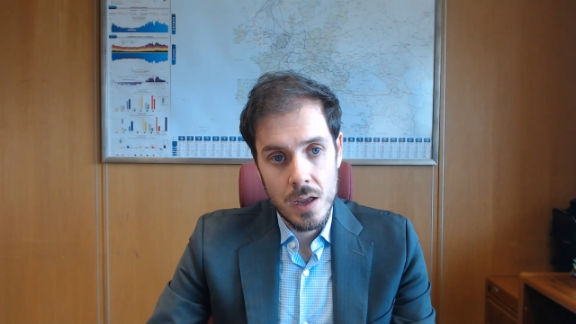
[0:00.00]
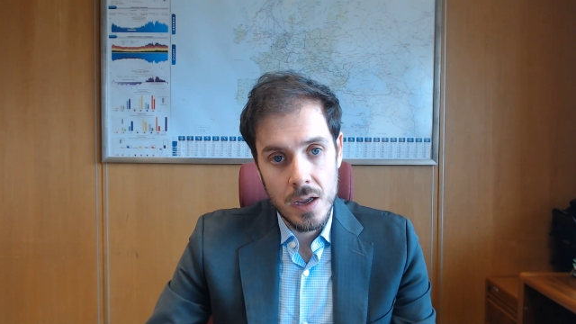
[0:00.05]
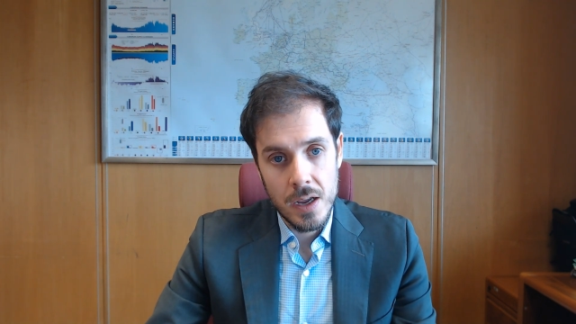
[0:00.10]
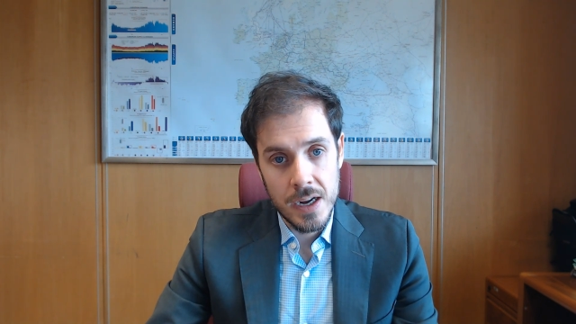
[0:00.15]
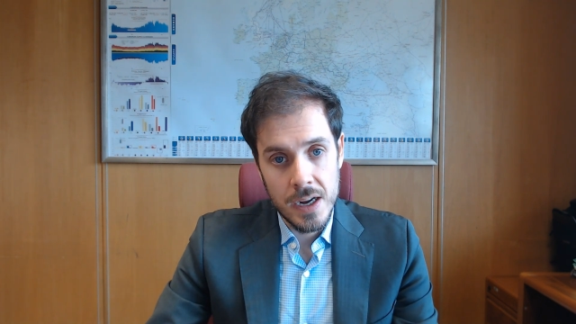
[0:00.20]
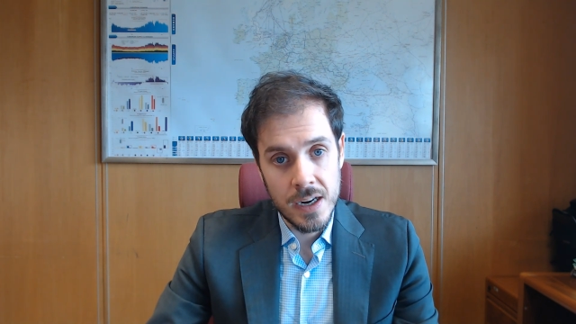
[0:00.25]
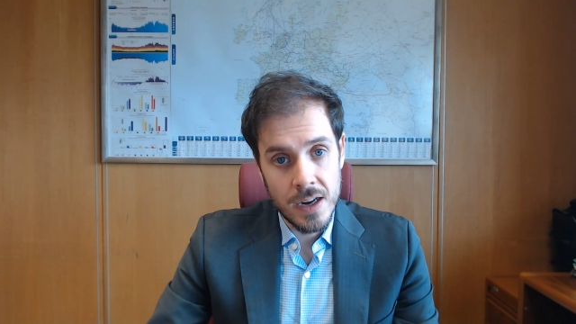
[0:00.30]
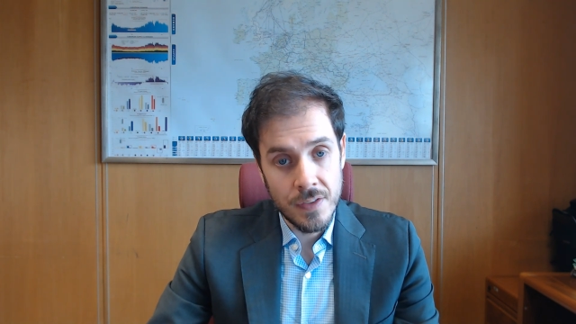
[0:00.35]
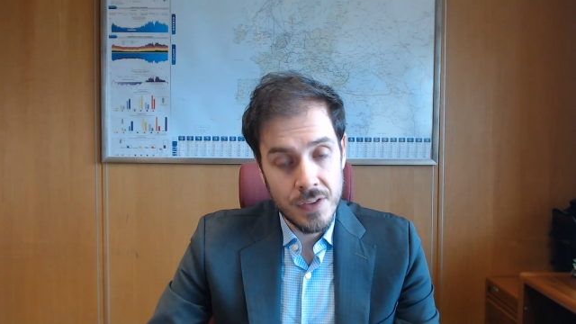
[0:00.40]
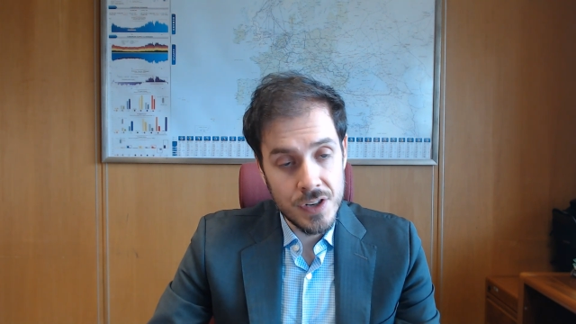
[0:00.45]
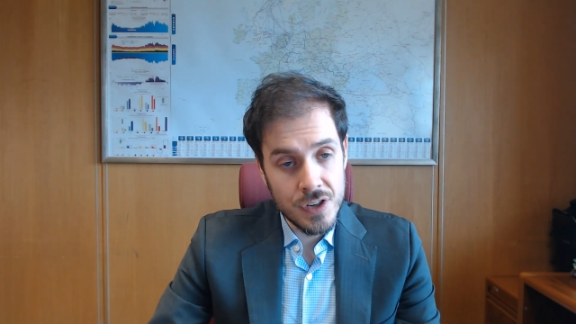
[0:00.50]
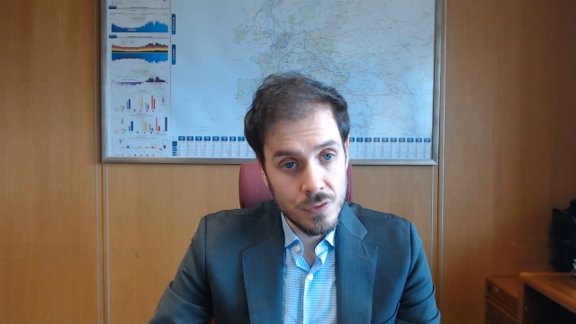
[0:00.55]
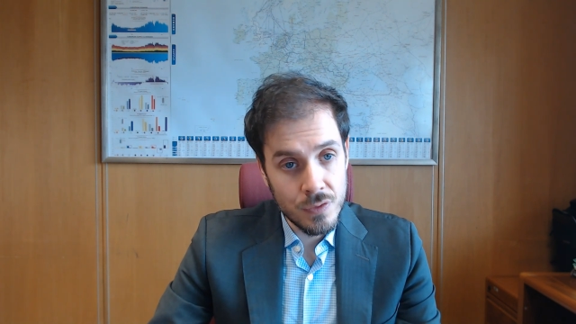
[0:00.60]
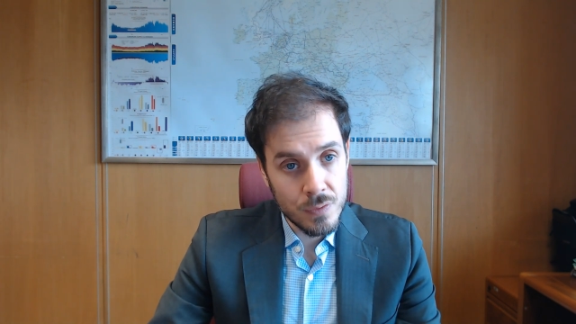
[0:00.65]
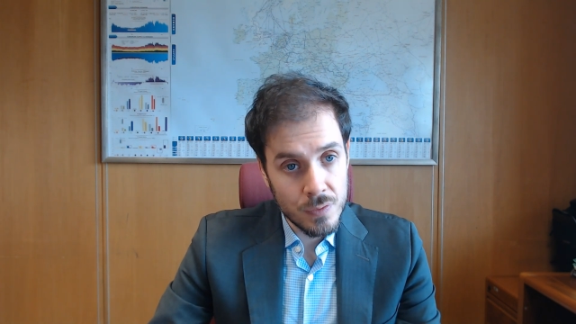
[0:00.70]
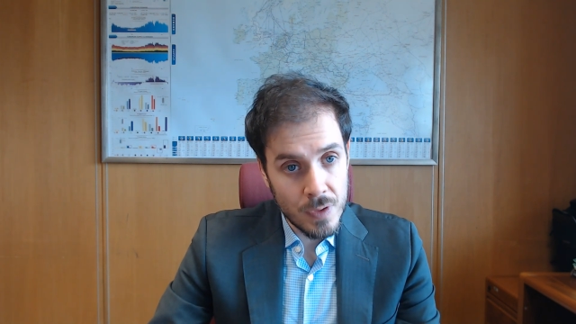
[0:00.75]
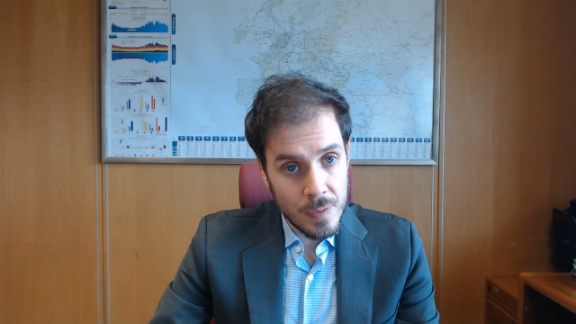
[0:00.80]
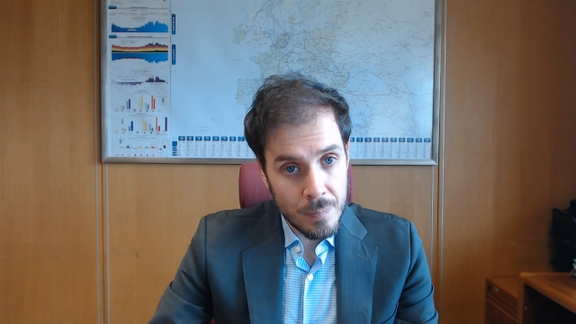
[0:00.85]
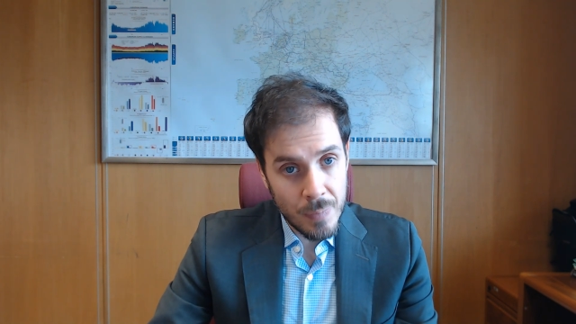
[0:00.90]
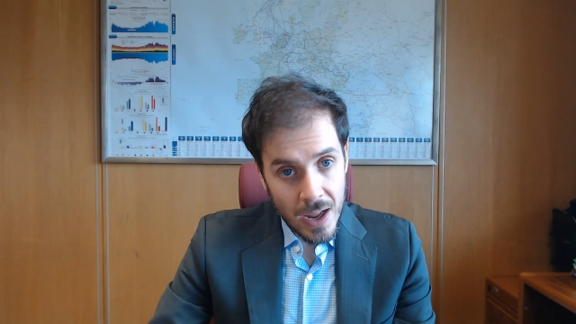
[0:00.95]
In addition to
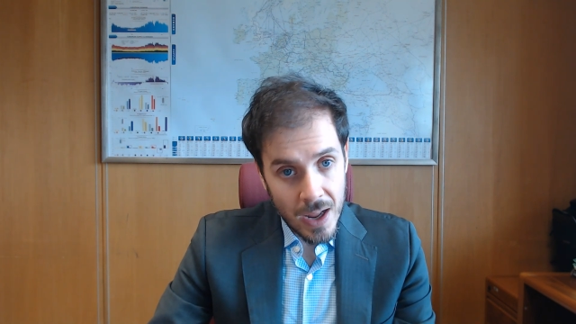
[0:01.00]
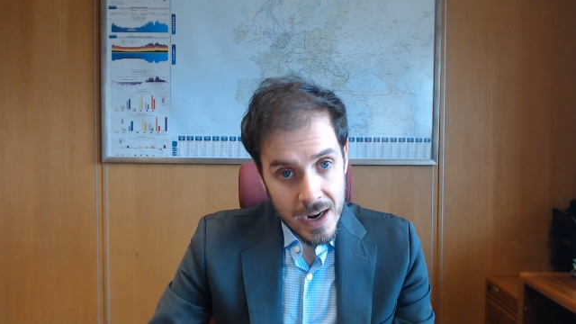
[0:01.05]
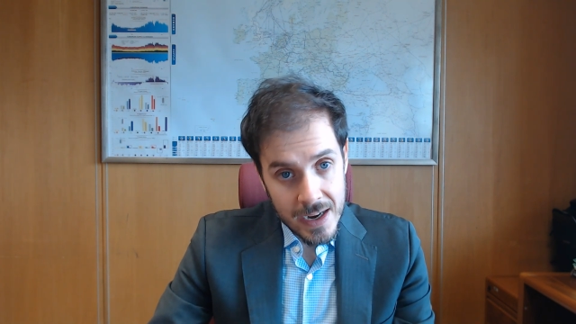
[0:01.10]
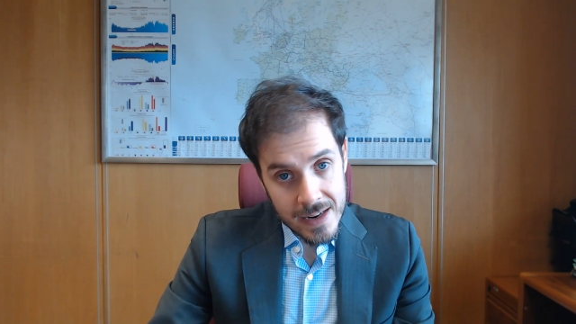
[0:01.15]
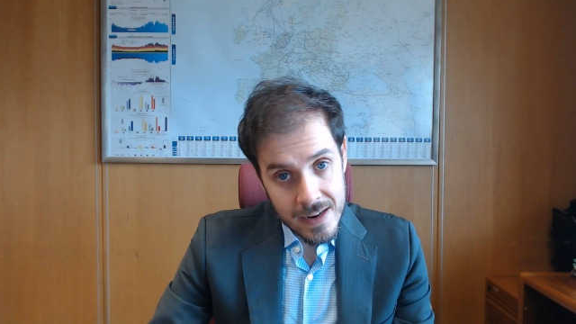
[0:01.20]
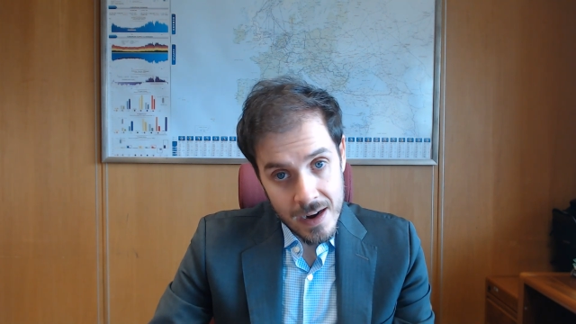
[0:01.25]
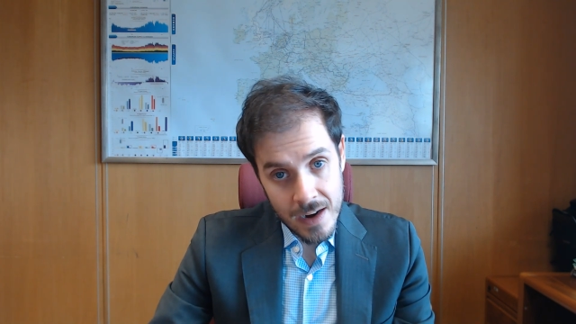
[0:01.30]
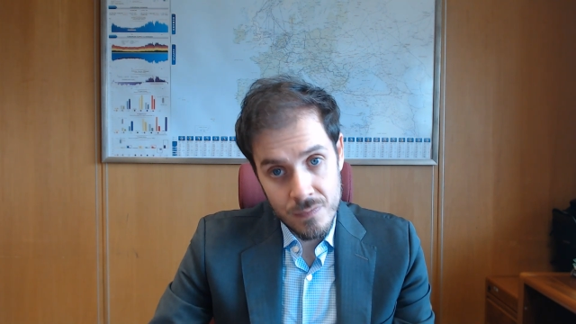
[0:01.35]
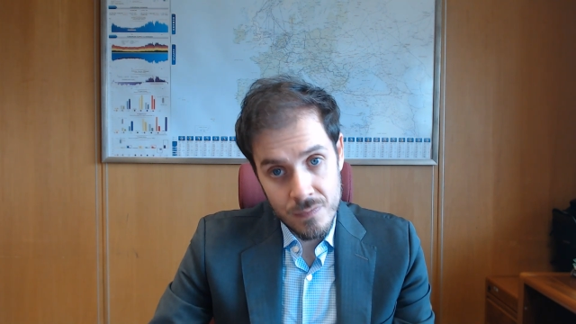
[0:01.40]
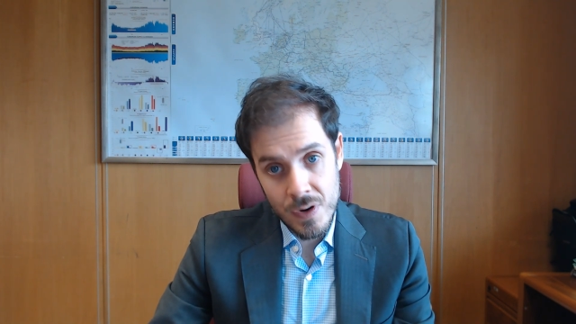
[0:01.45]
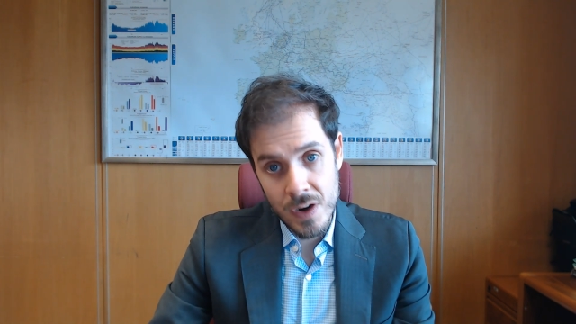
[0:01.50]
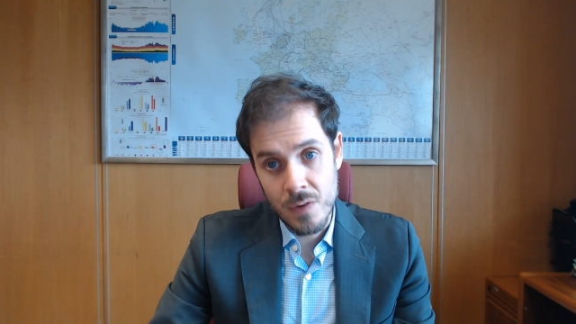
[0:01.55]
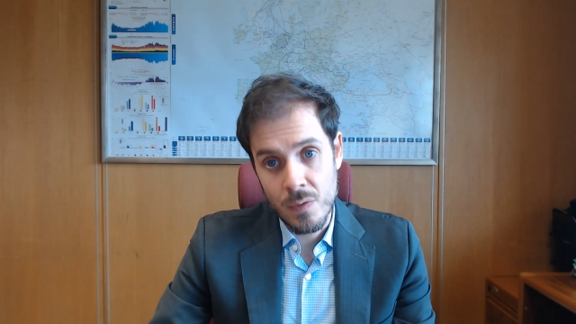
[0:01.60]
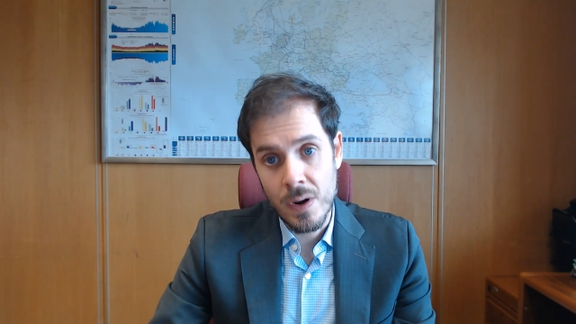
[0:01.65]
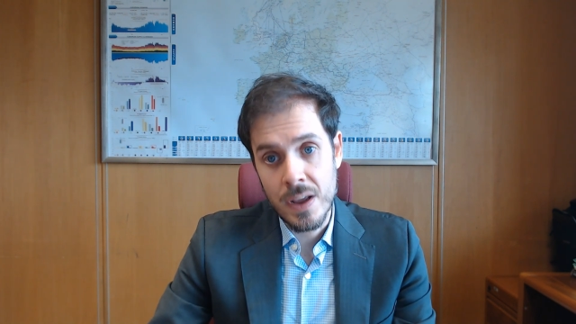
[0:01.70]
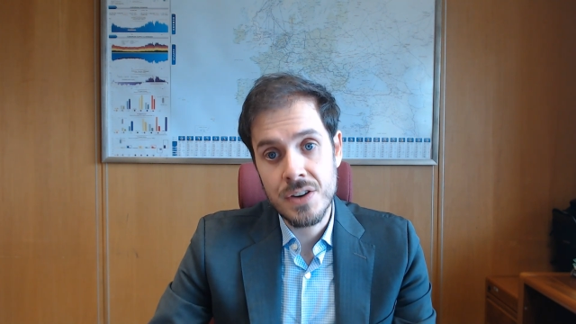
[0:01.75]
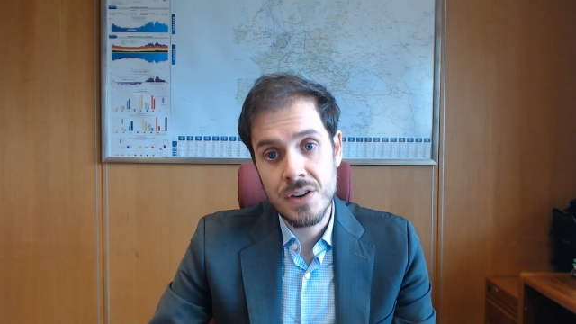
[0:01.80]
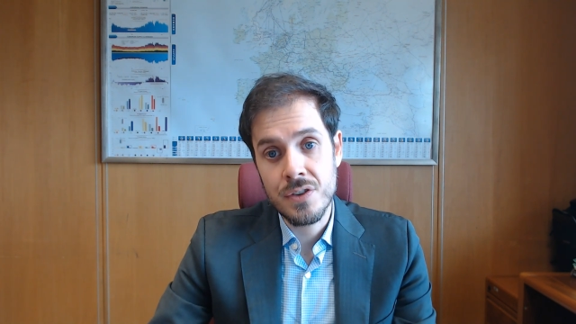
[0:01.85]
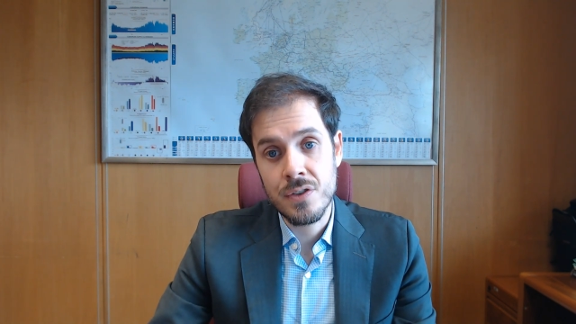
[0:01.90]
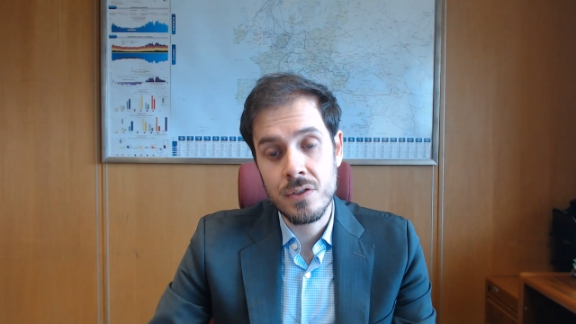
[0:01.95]
the planning and
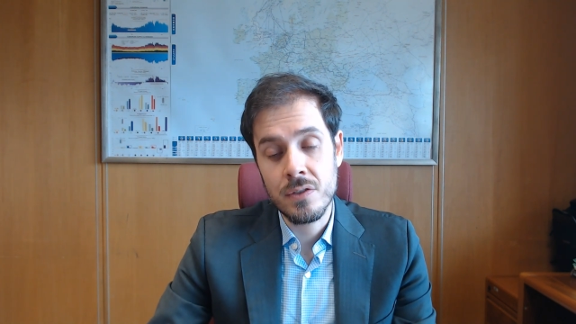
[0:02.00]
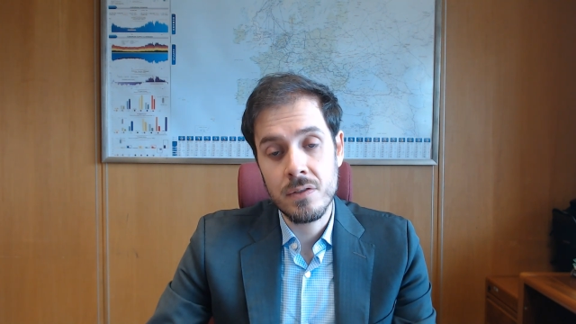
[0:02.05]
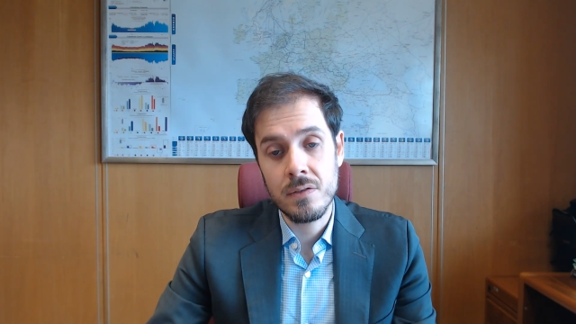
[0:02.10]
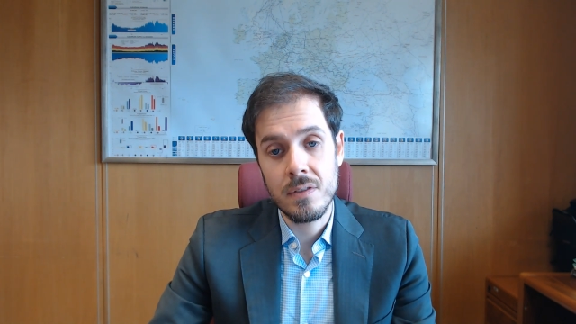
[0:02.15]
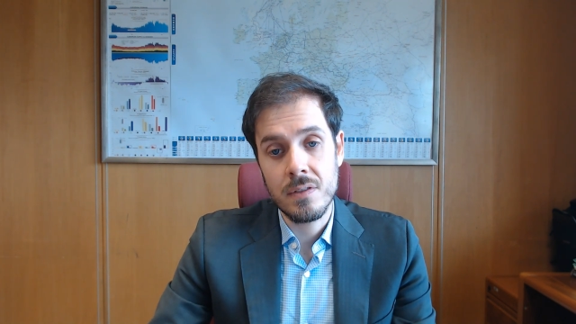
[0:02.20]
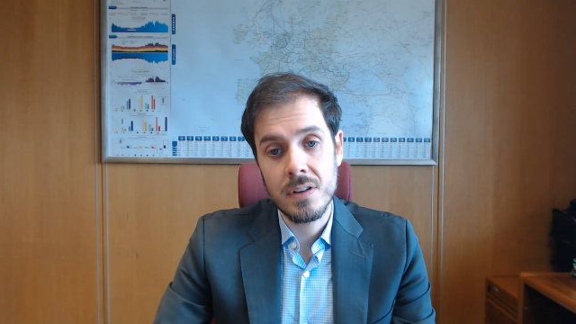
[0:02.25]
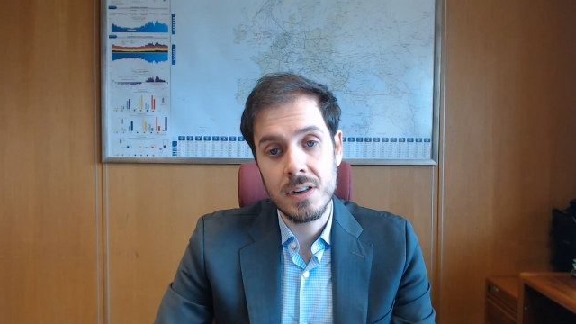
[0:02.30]
regulation,